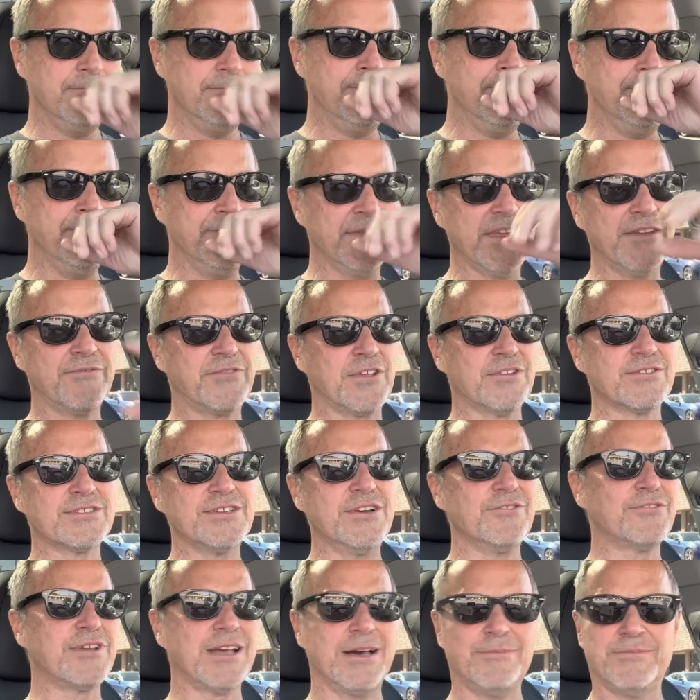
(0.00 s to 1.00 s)
if there's
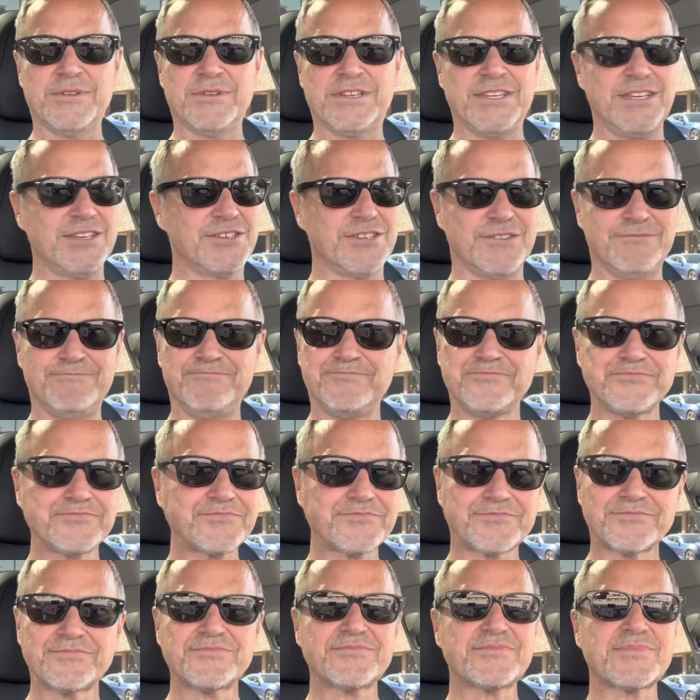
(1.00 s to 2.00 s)
no competition,
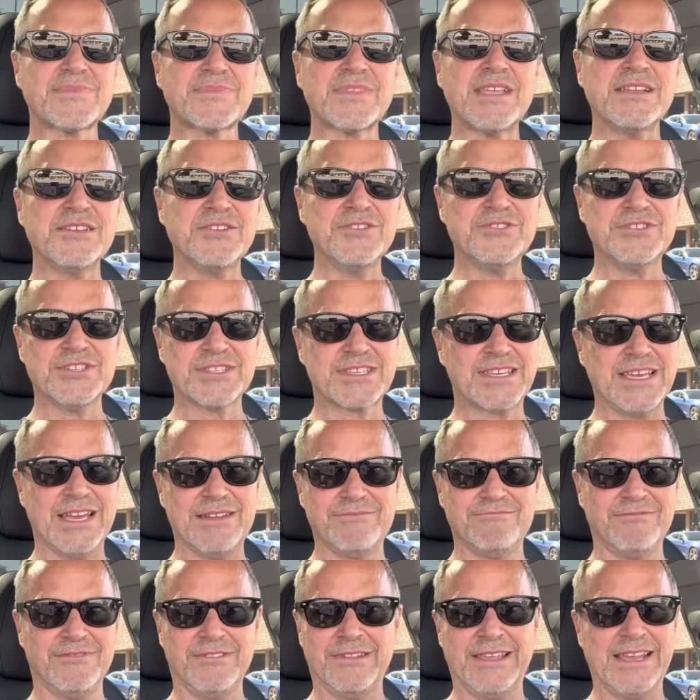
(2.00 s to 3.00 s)
you just
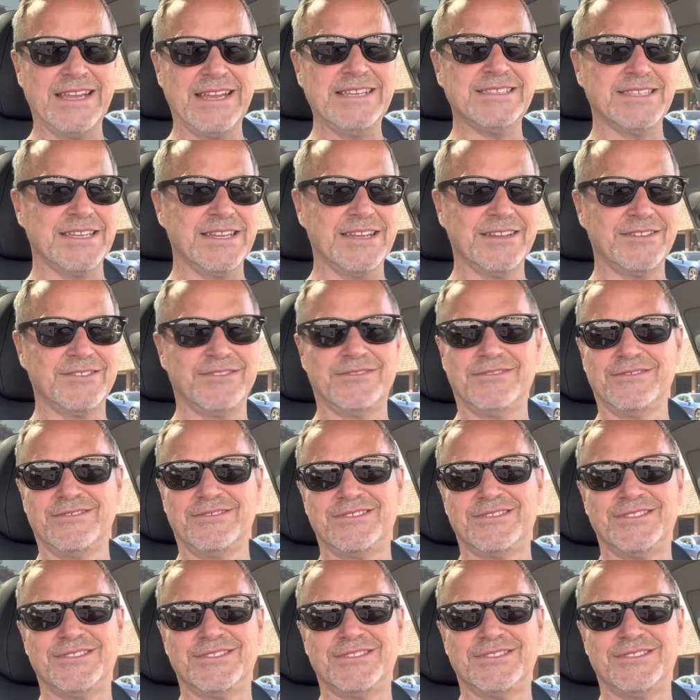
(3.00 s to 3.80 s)
get lazy and